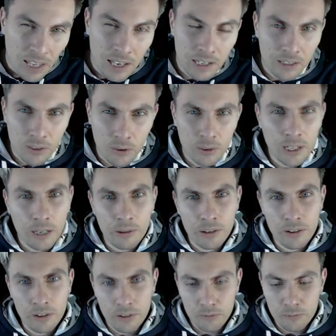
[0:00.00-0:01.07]
and going down
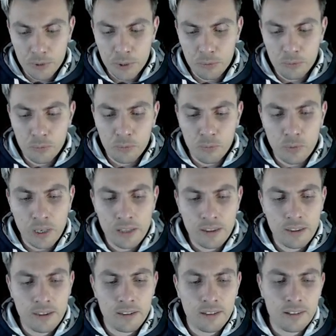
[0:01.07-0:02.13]
another route with
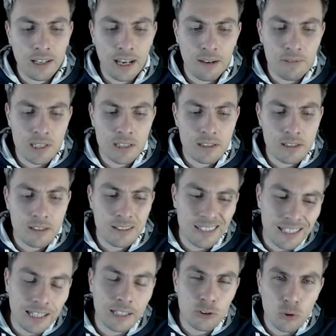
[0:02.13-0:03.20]
having
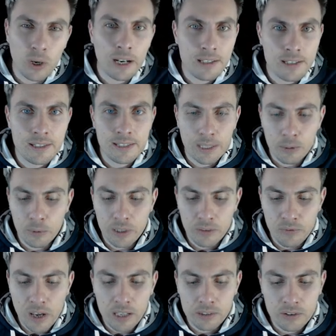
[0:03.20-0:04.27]
like trying to deal with
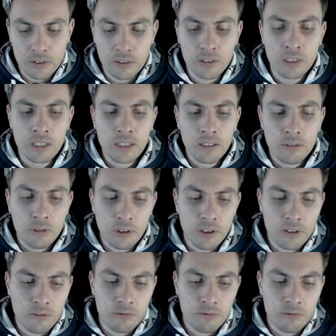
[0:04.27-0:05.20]
Yveltal rather than